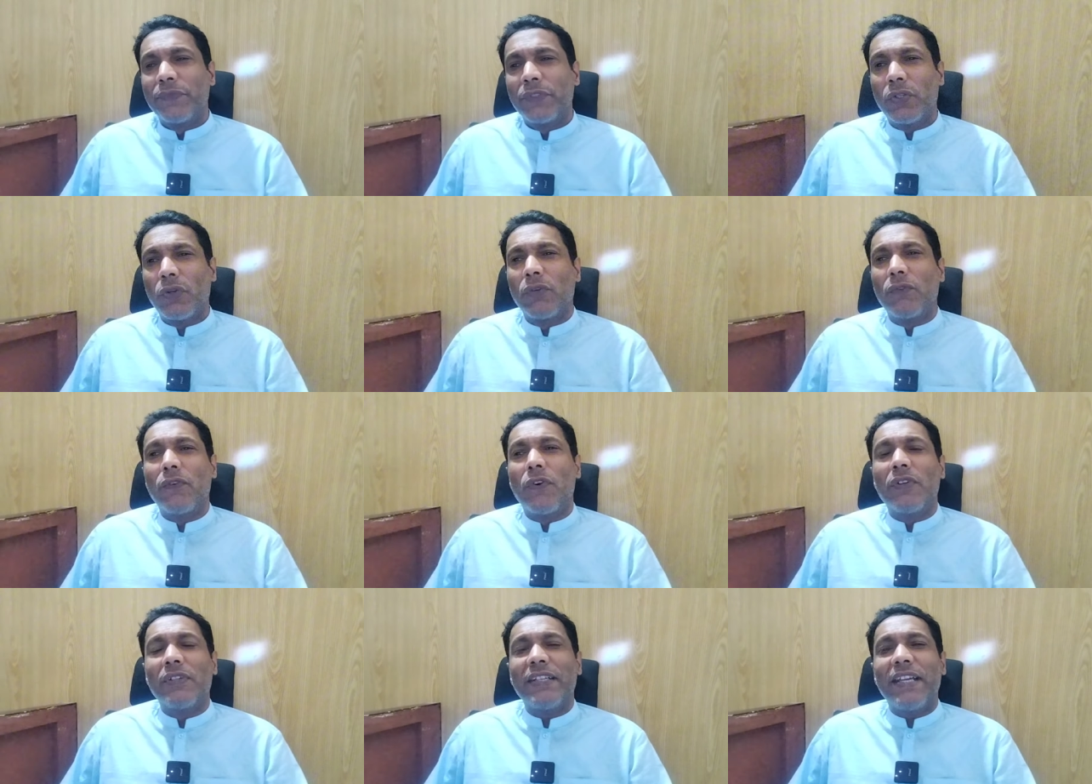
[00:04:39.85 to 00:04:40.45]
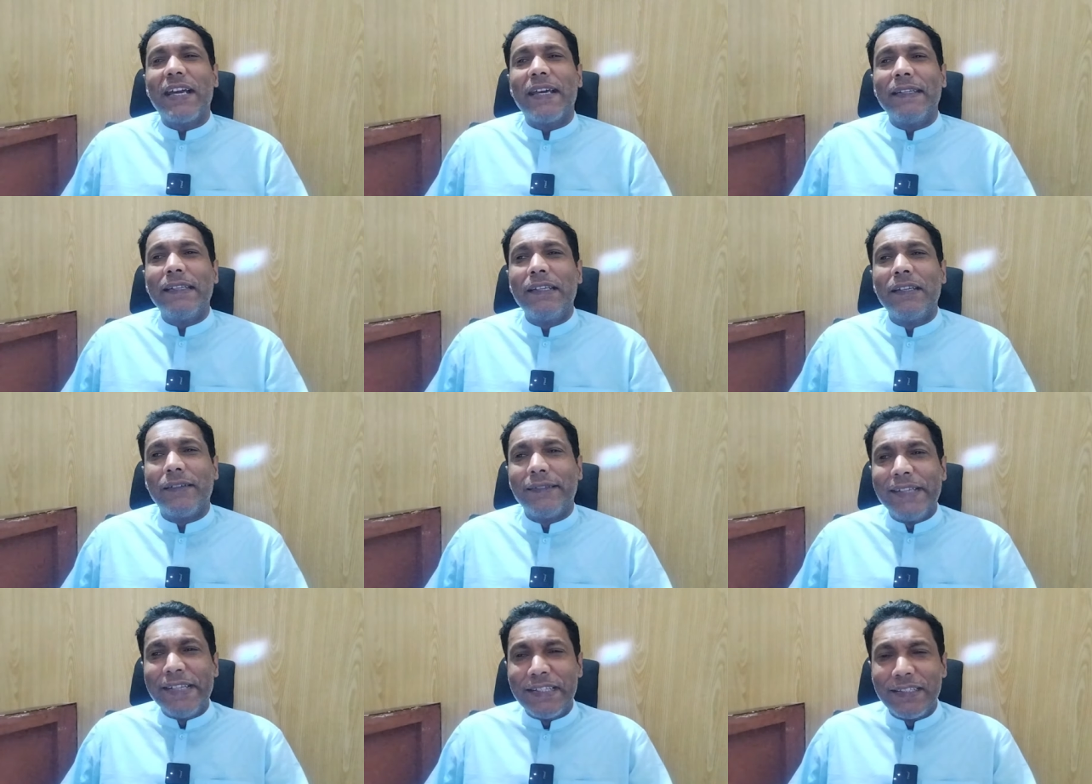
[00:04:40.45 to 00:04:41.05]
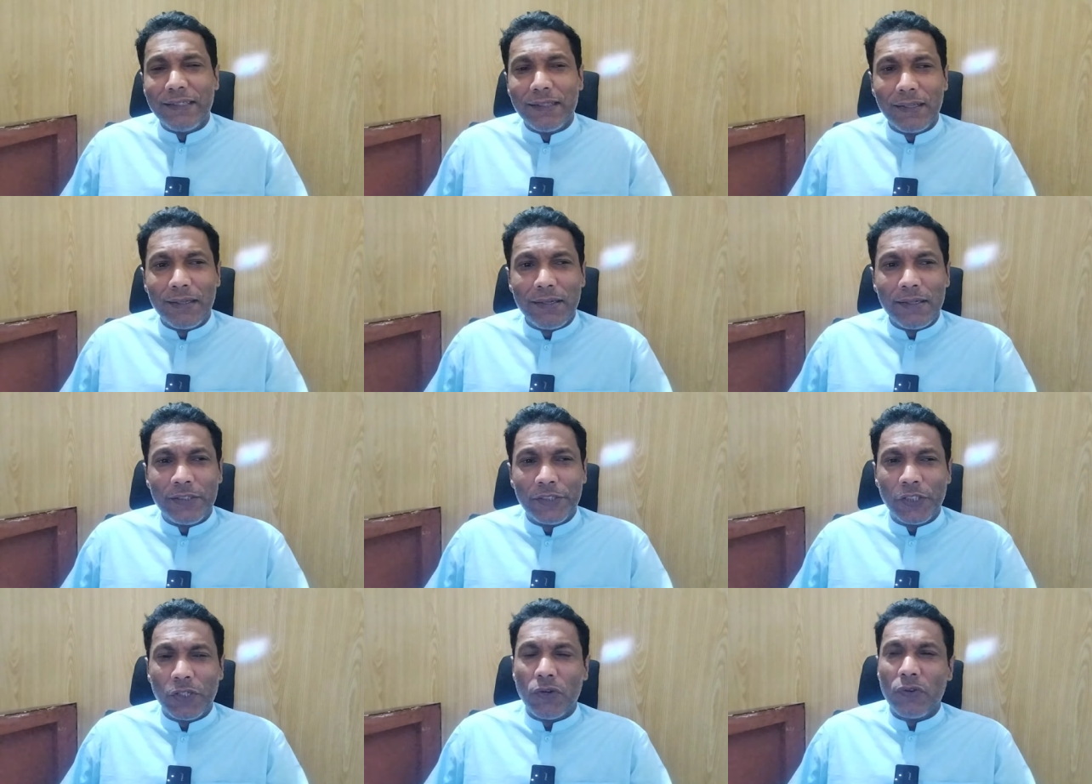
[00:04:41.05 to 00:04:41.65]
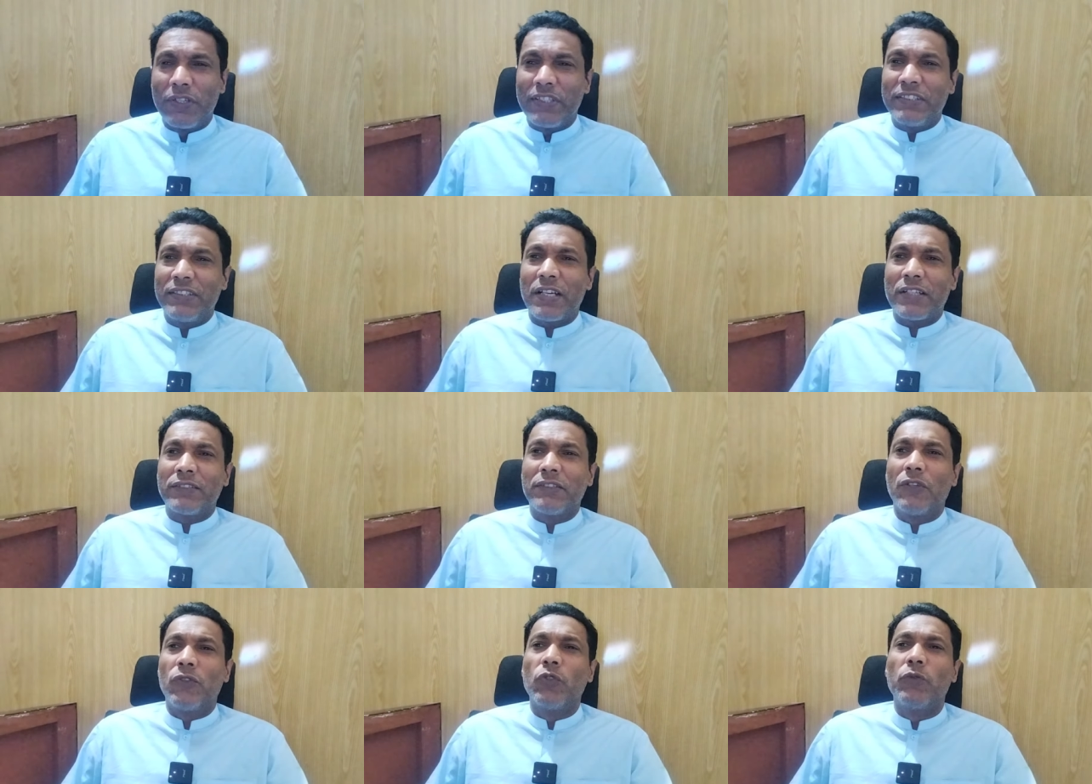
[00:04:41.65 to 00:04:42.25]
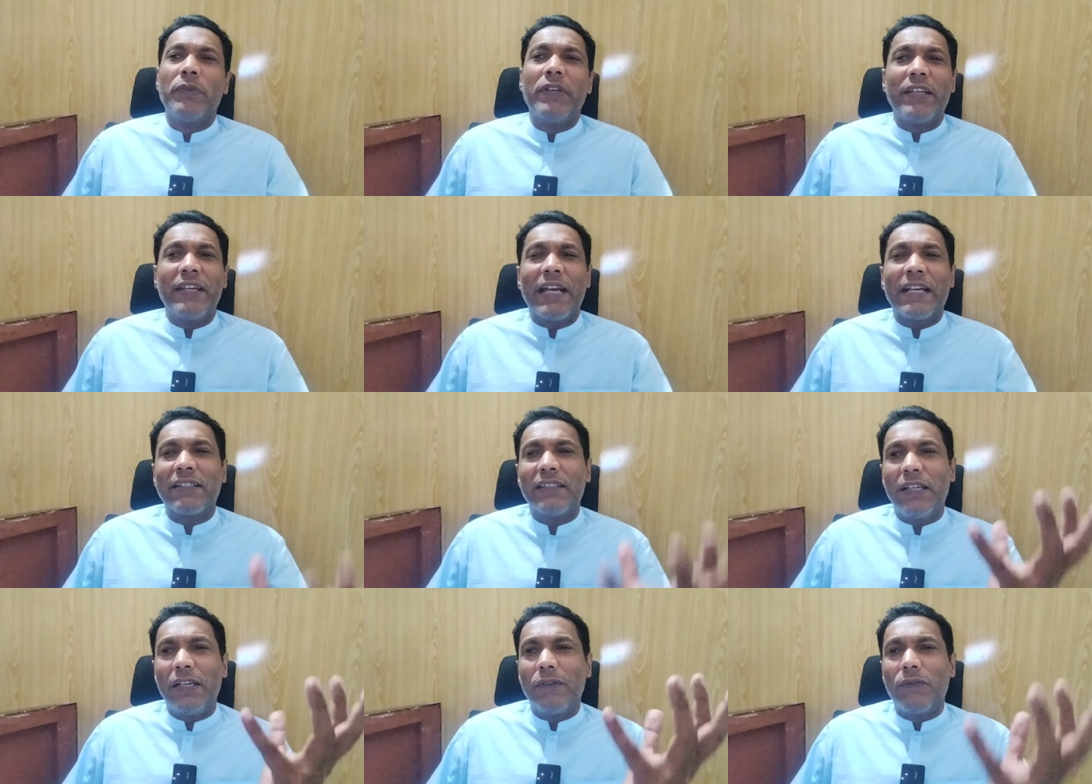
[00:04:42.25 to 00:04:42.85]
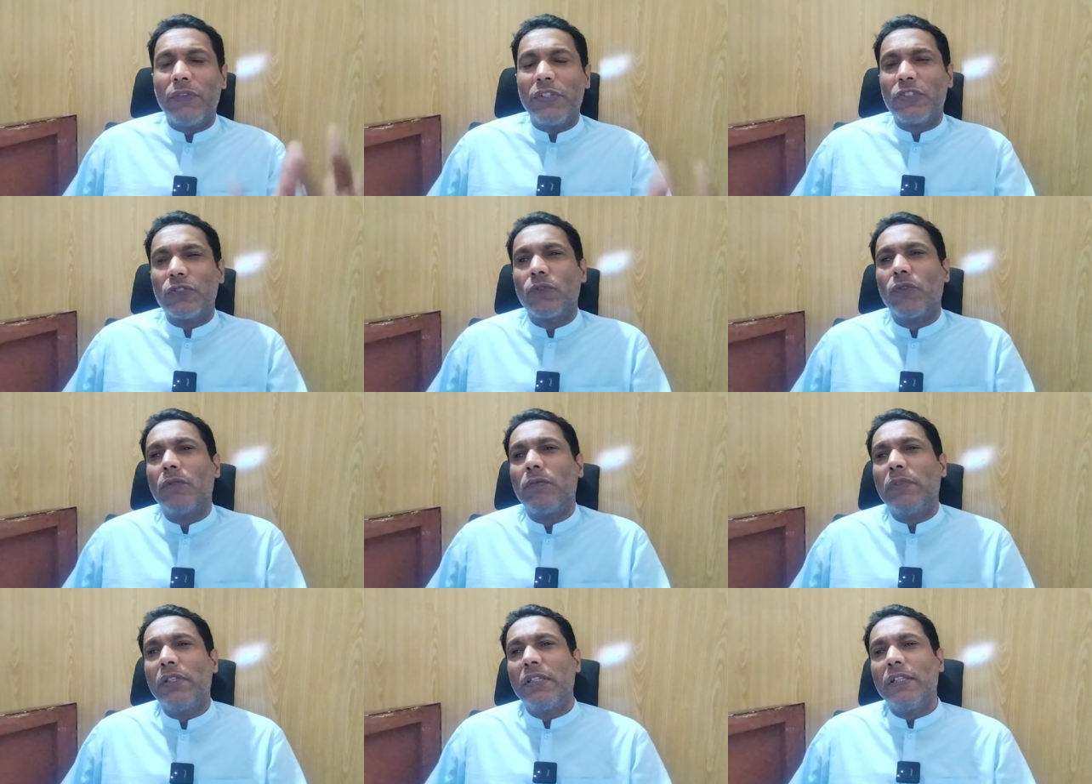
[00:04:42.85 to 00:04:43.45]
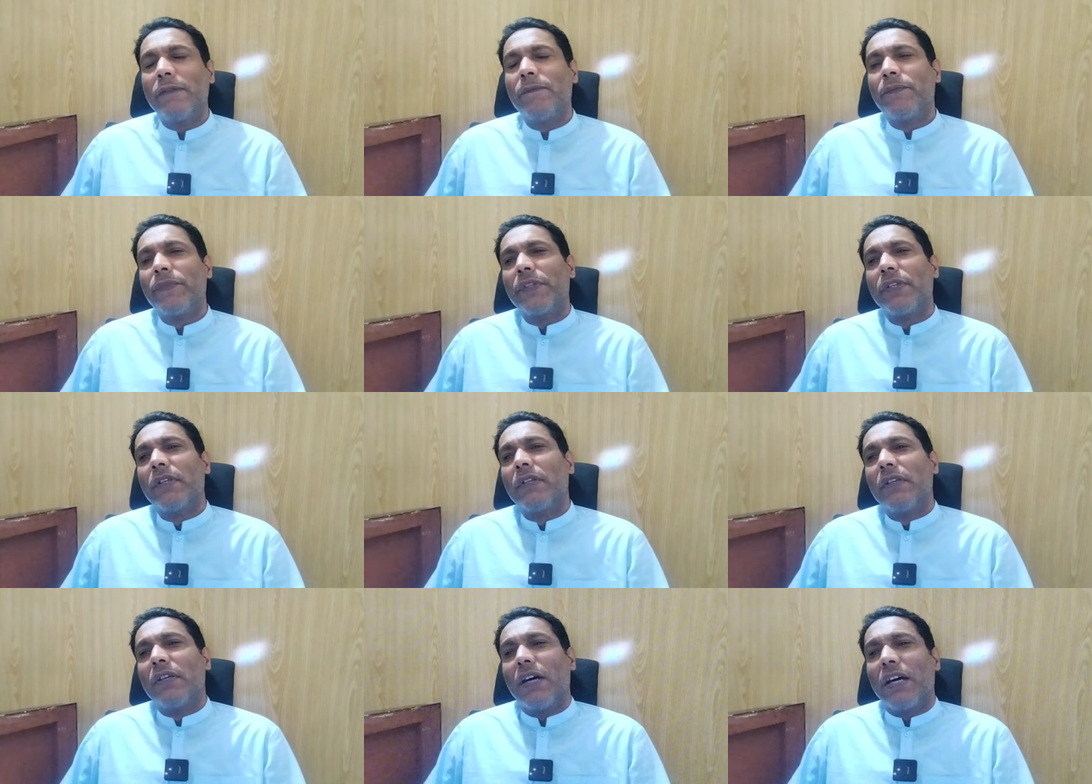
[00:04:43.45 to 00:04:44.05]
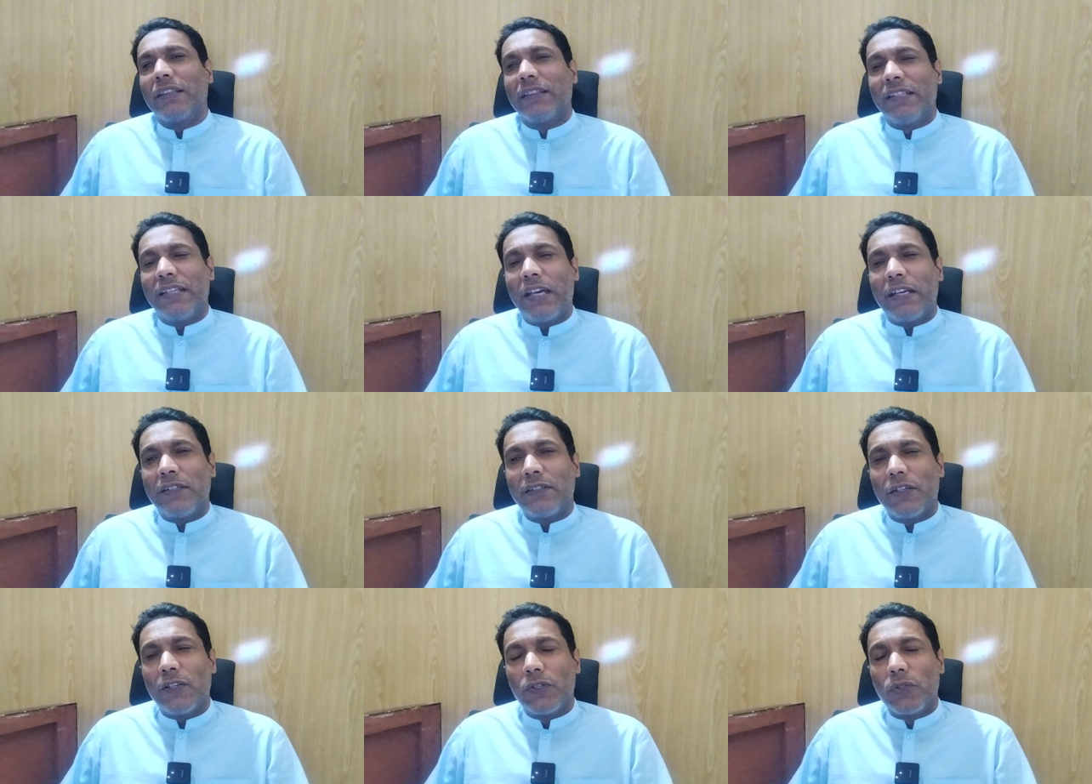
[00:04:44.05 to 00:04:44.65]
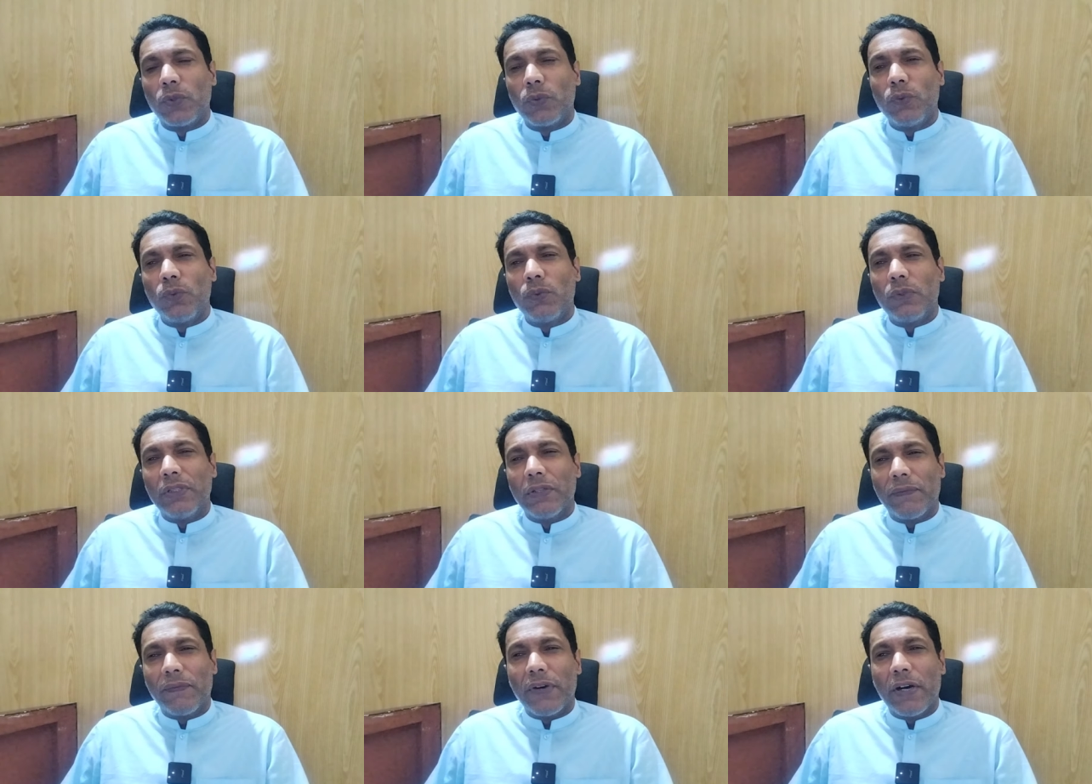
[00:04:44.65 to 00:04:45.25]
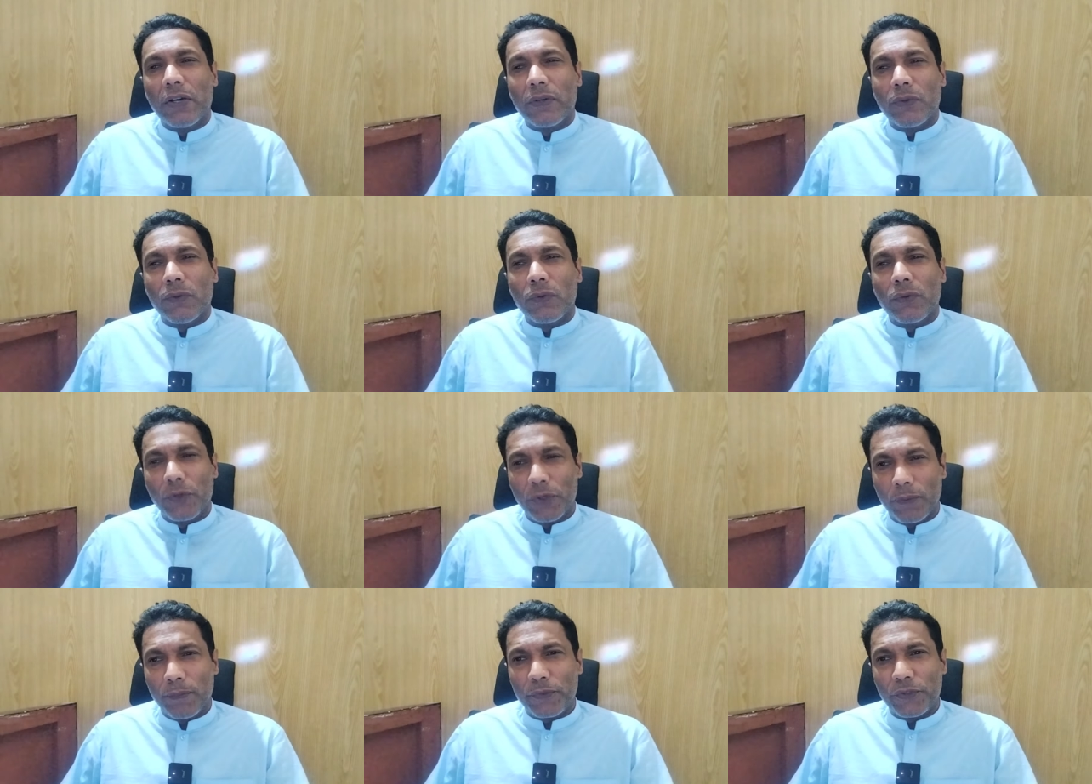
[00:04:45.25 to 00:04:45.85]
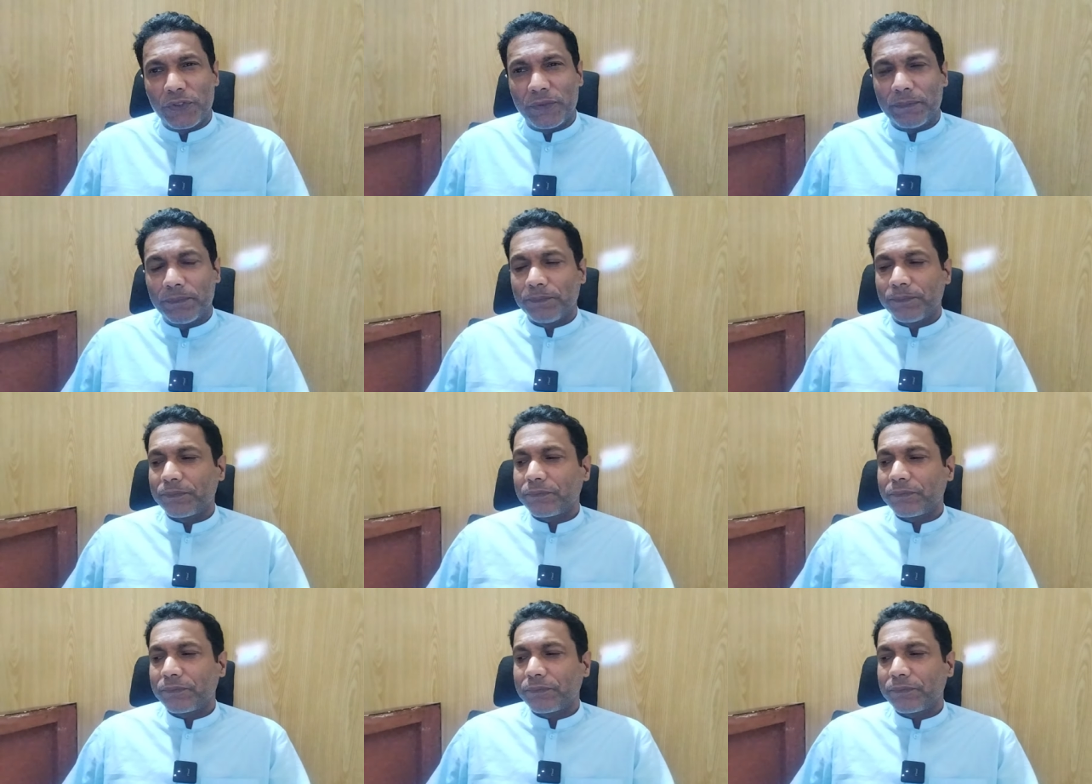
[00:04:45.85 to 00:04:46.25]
They don't want any regional security structure to be erected, which could be a threat to the Fano groups.